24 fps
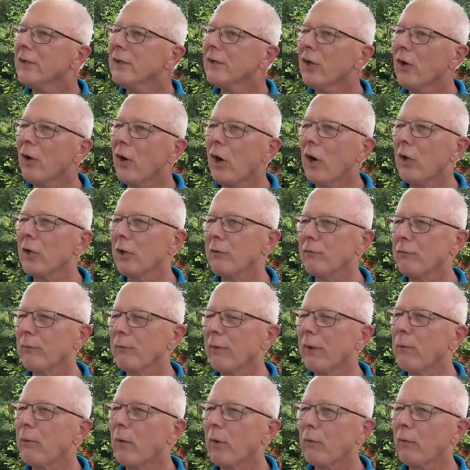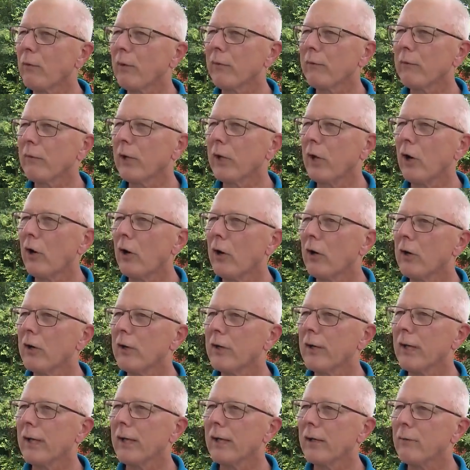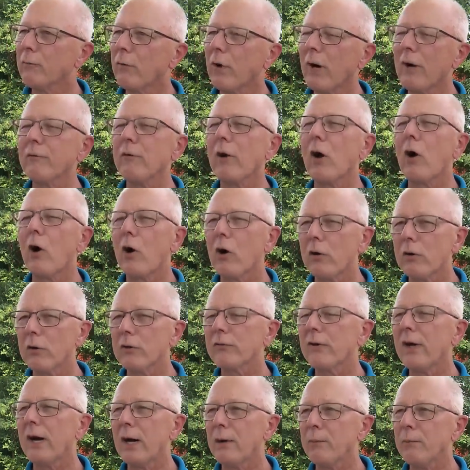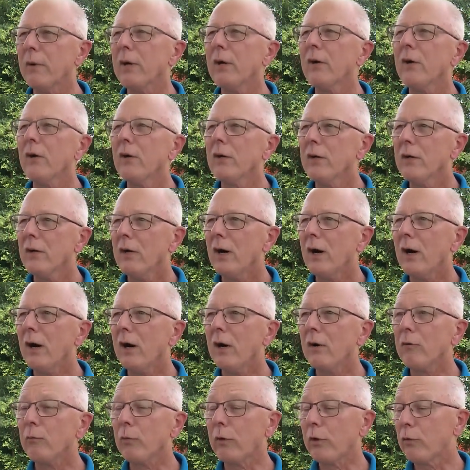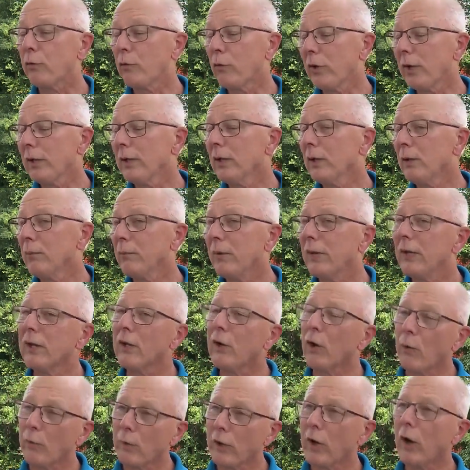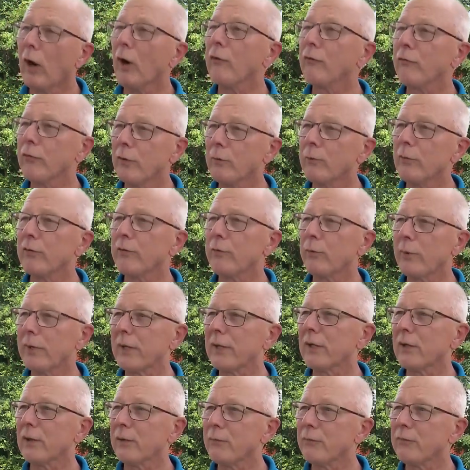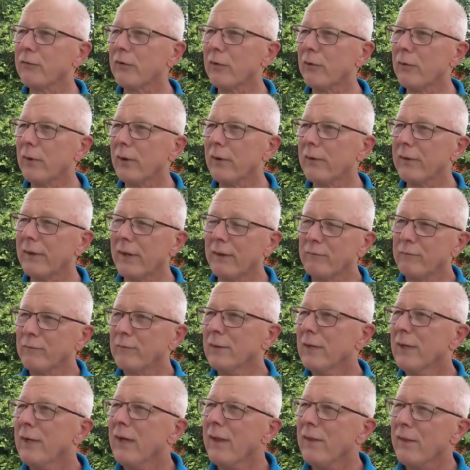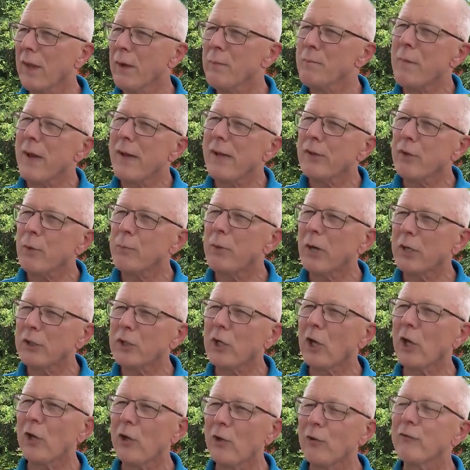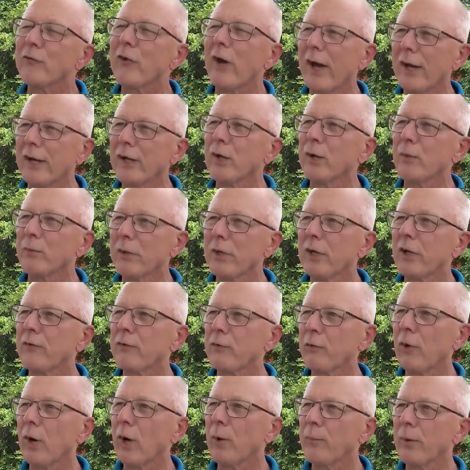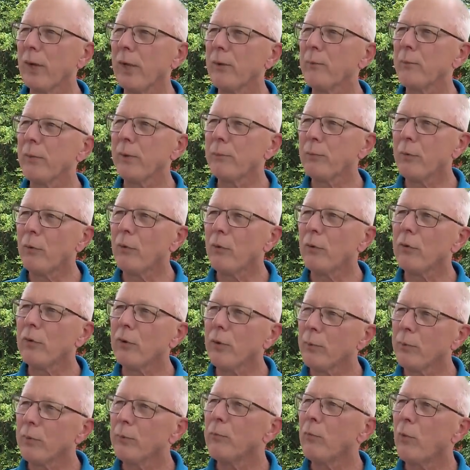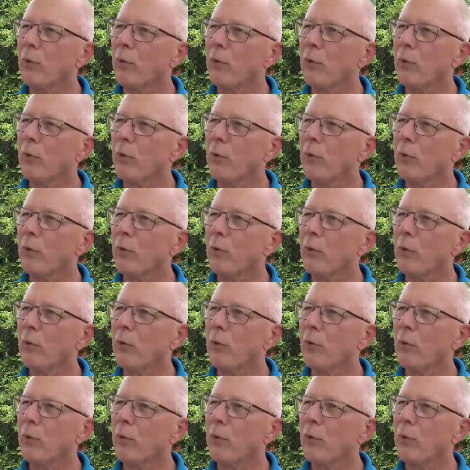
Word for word: You know, all of them, they work really, really hard, and we're having a harder time uh, recruiting them and then holding on to them once we get them. So uh, that that made the budget a little tighter because we are paying people a little bit